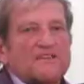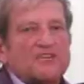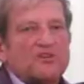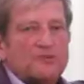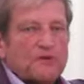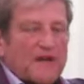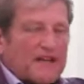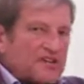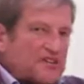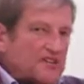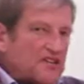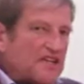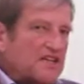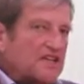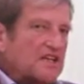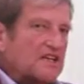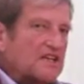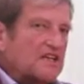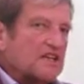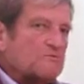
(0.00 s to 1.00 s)

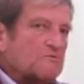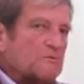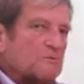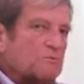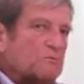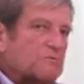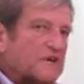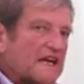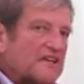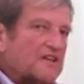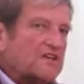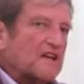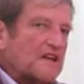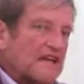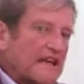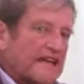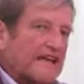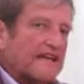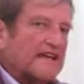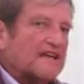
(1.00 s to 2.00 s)
technique in
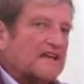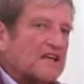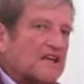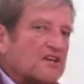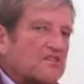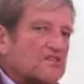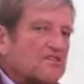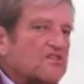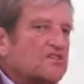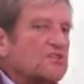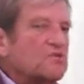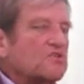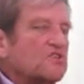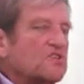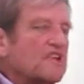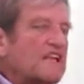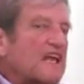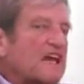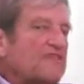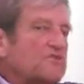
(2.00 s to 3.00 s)
bricklaying is you
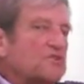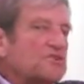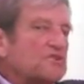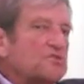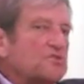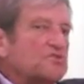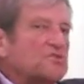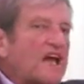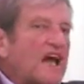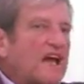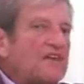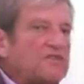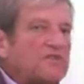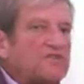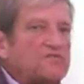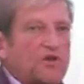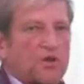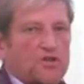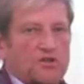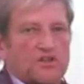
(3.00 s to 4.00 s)
never should have a
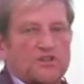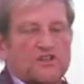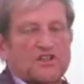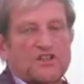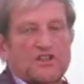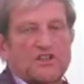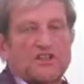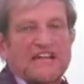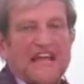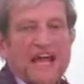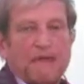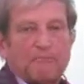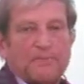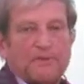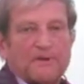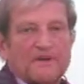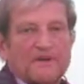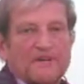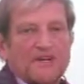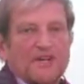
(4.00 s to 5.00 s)
vertical gap,
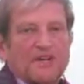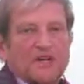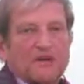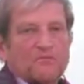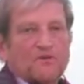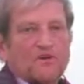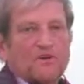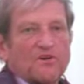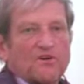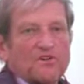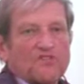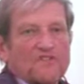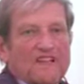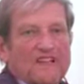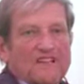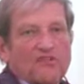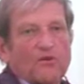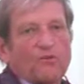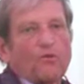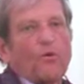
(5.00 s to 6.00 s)
because
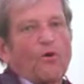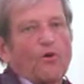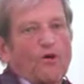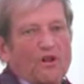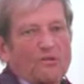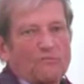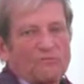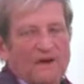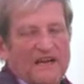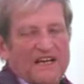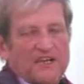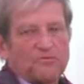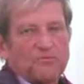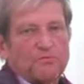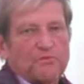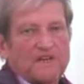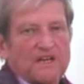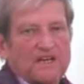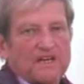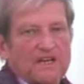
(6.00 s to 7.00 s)
then the wall might
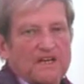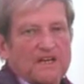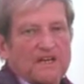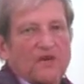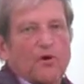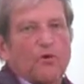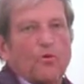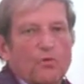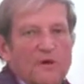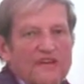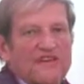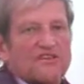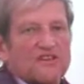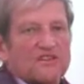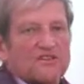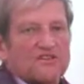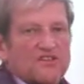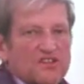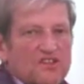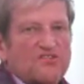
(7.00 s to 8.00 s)
be
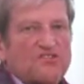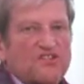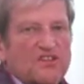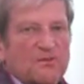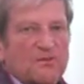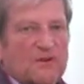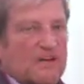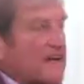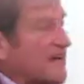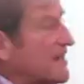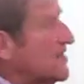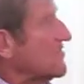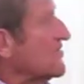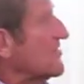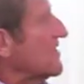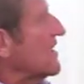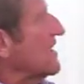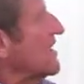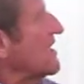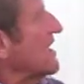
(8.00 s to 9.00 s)
weakened, destabilized.
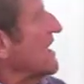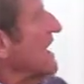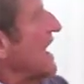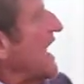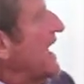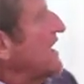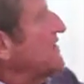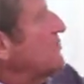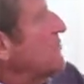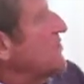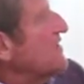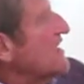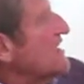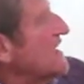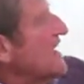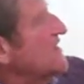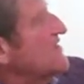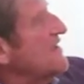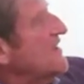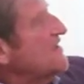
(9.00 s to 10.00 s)
And you can
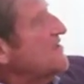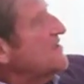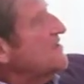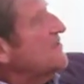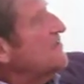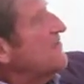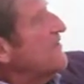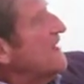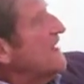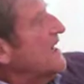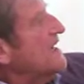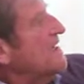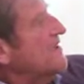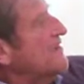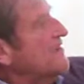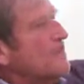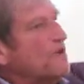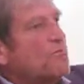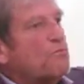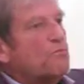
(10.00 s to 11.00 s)
identify the